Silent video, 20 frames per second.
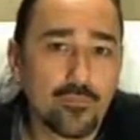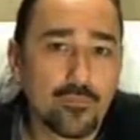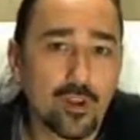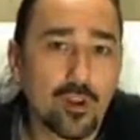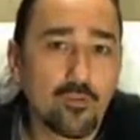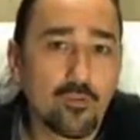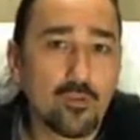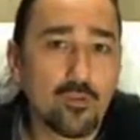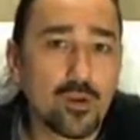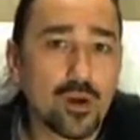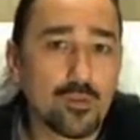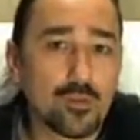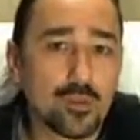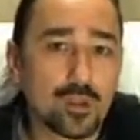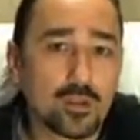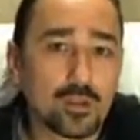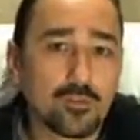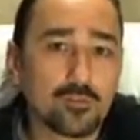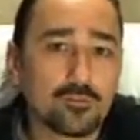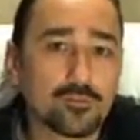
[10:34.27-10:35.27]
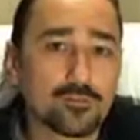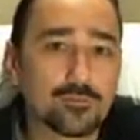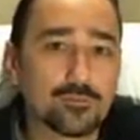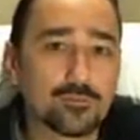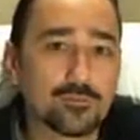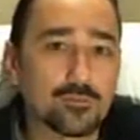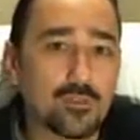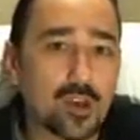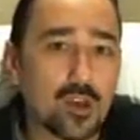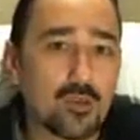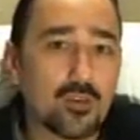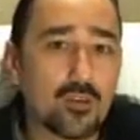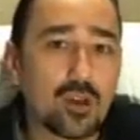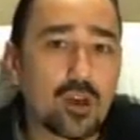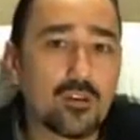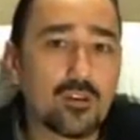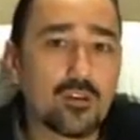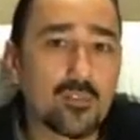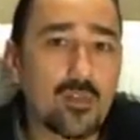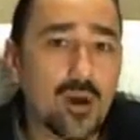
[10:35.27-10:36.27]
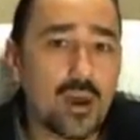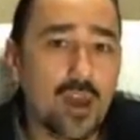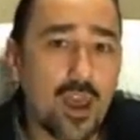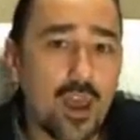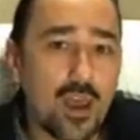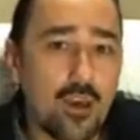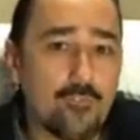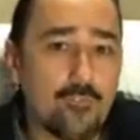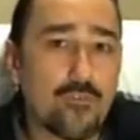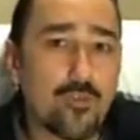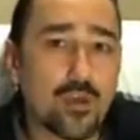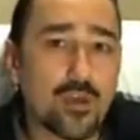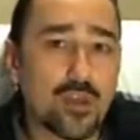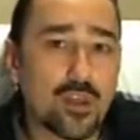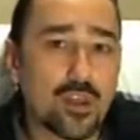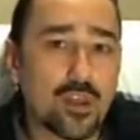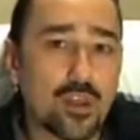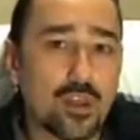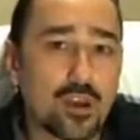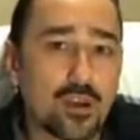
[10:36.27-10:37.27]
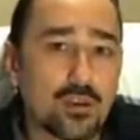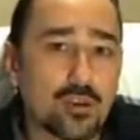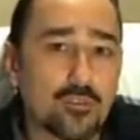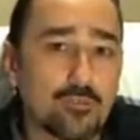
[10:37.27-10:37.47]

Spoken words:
a republic. It will undermine everything